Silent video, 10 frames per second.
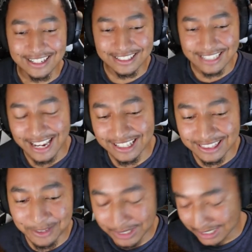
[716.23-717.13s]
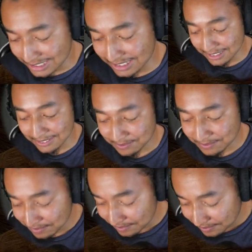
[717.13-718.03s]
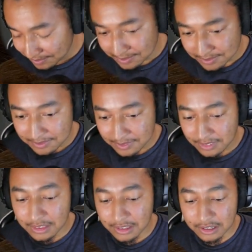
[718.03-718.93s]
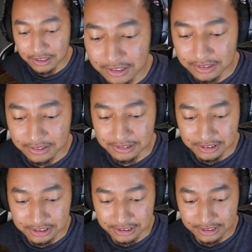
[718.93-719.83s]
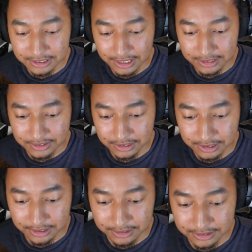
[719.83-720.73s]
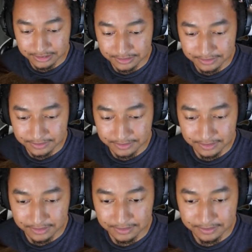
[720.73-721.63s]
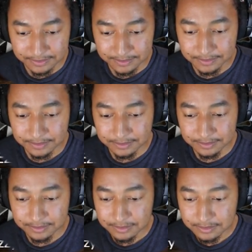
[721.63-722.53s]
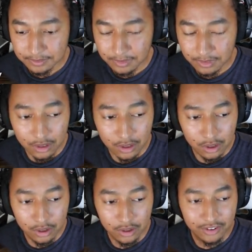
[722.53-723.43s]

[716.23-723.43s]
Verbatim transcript: got the anthem in his shit. oh, shit, that's hilarious. Yo, chill, you fool.